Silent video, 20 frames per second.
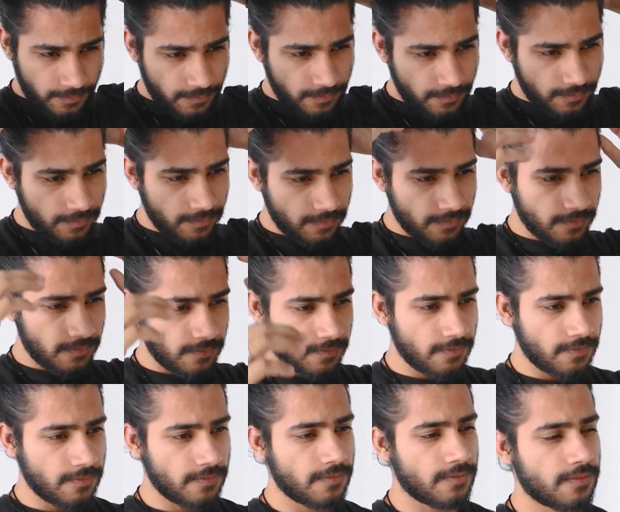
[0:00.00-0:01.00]
hairstyles
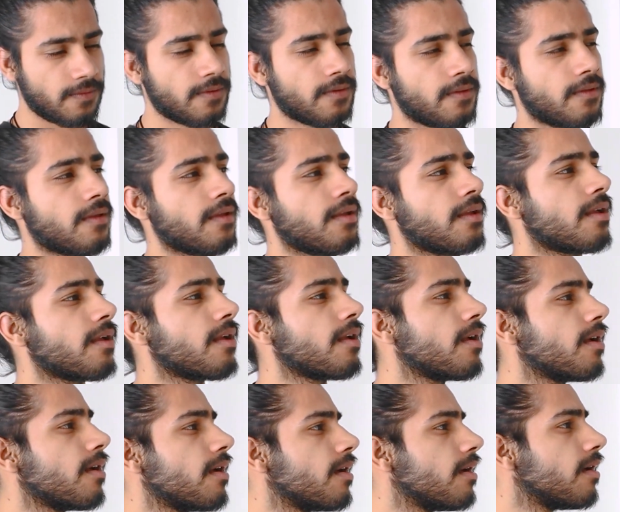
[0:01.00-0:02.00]
for men with
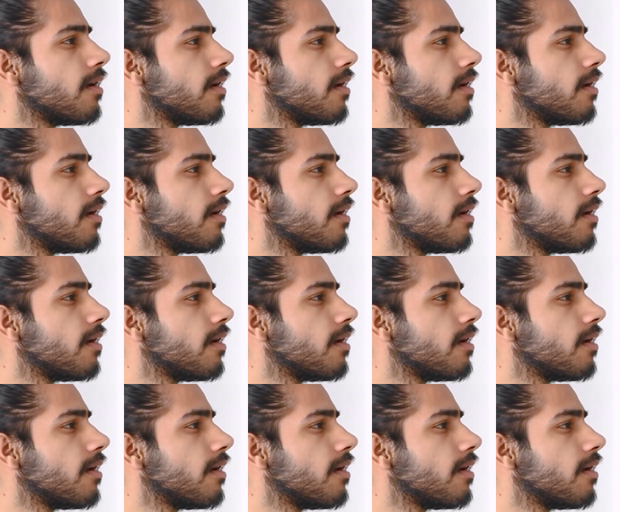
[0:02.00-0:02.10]
long